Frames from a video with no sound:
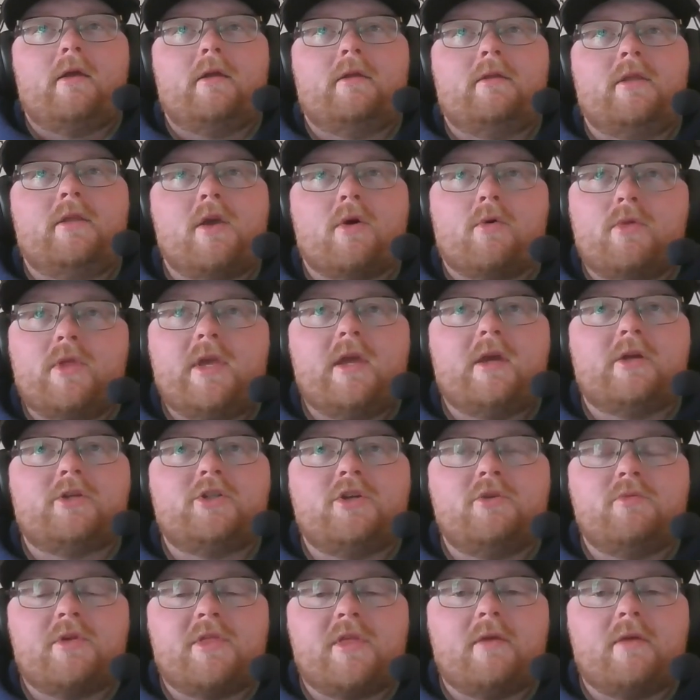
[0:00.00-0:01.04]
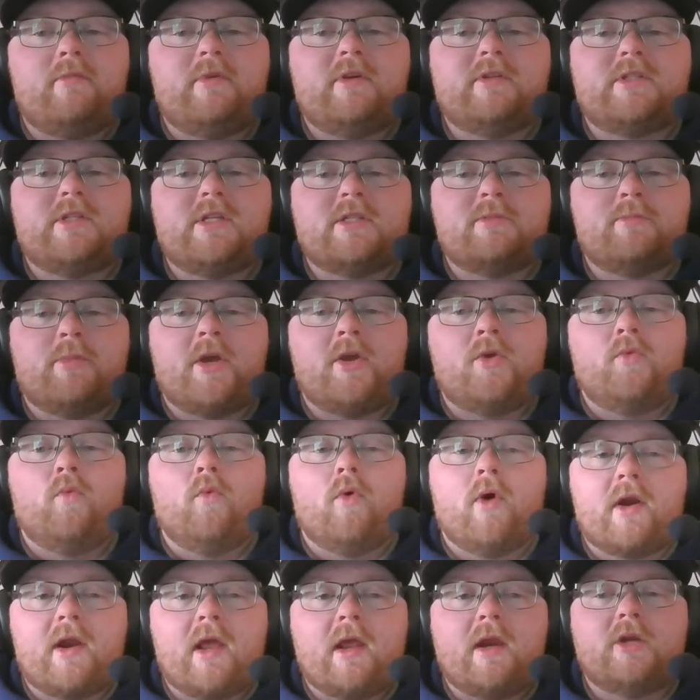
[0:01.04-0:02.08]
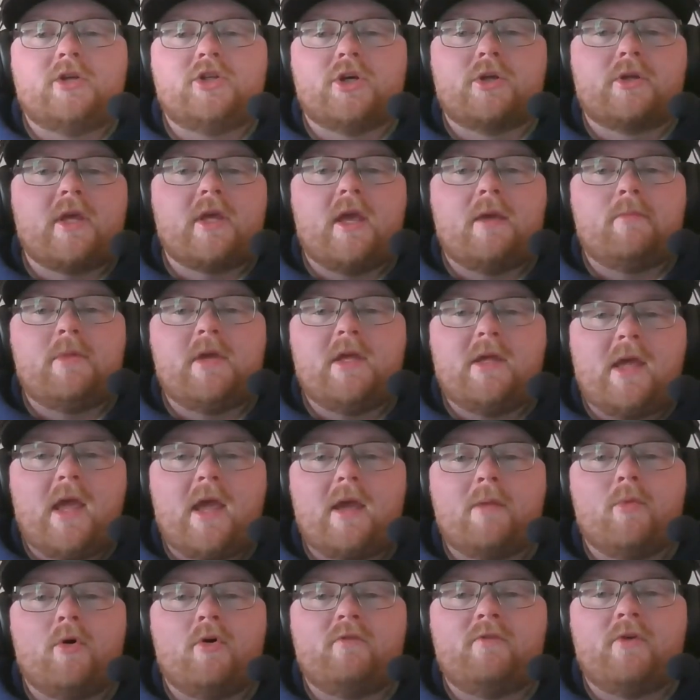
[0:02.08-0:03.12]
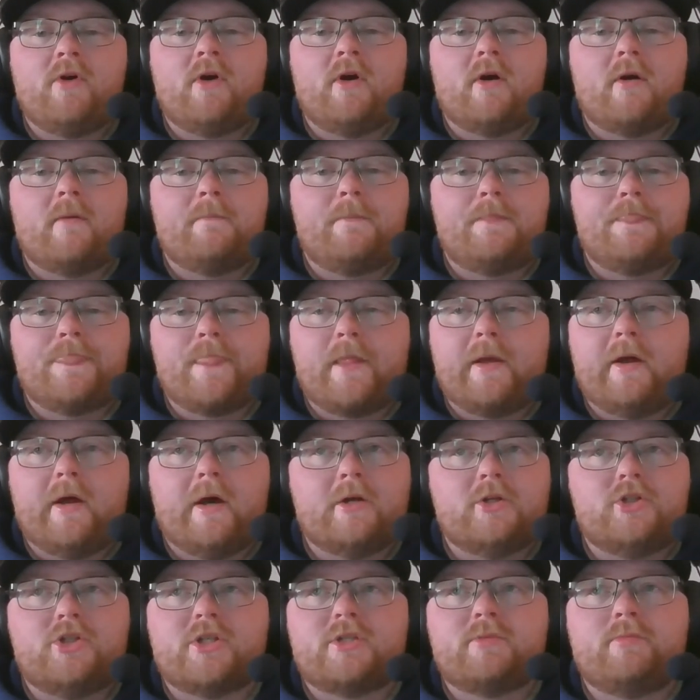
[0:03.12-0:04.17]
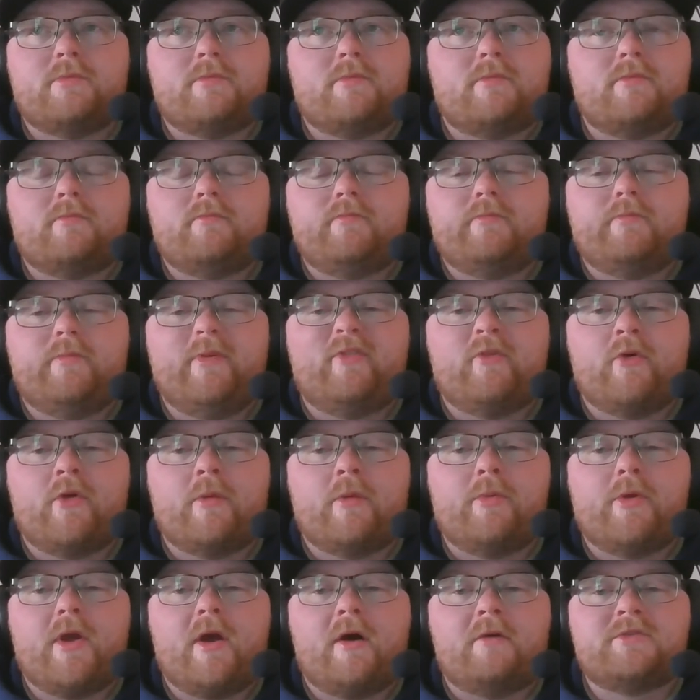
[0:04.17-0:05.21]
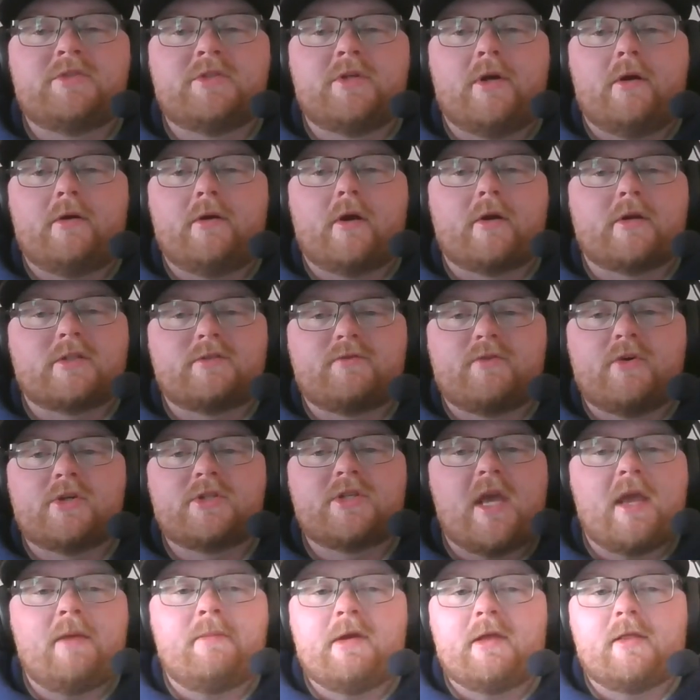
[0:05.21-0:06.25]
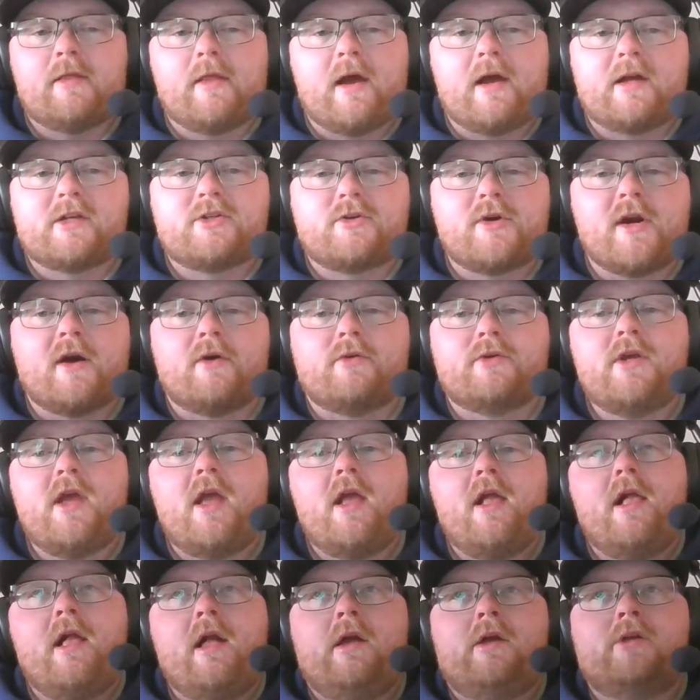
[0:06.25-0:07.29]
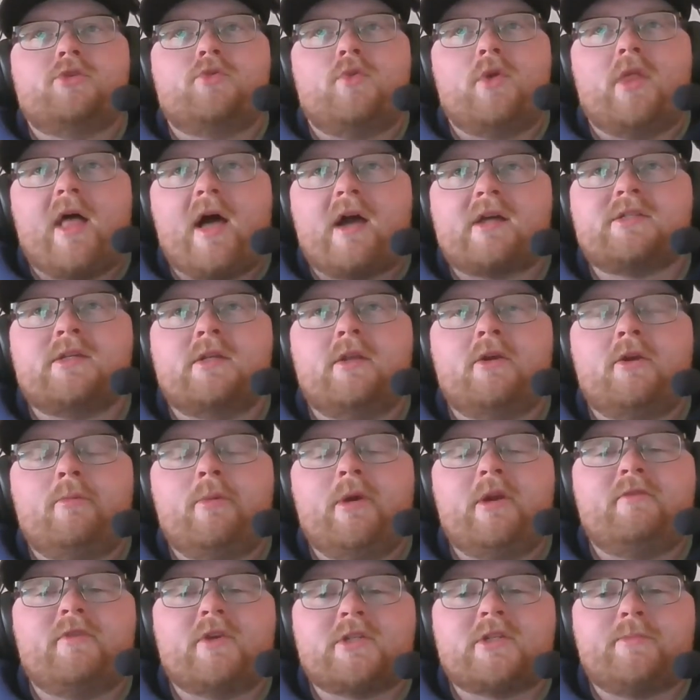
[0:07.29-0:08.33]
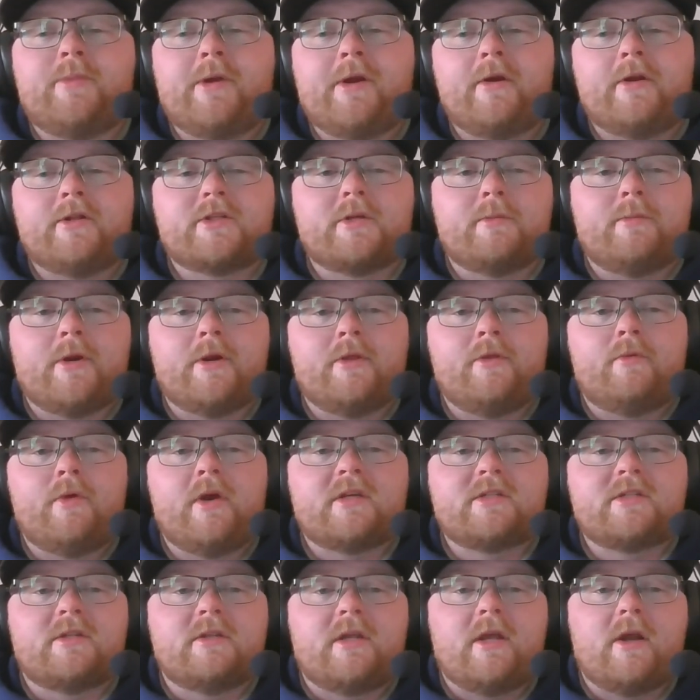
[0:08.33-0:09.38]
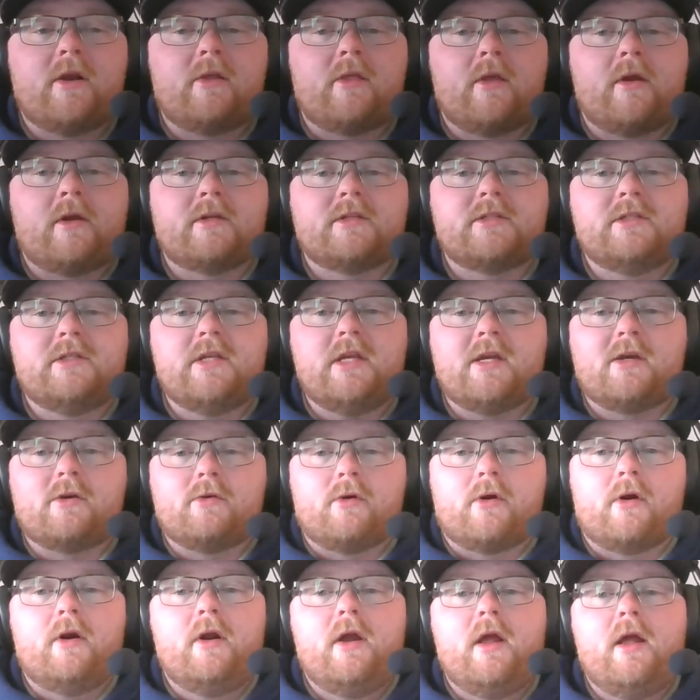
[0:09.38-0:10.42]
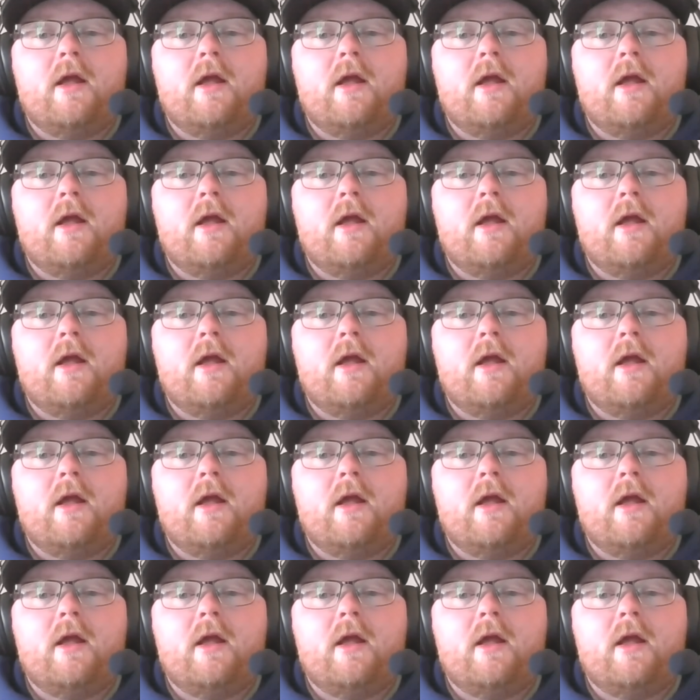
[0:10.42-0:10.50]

The only issue with him is he's played one NHL game. He came over just before the playoffs started, got his first game in last round. So he lacks a little bit of experience compared to the rest of the Carolina's decor.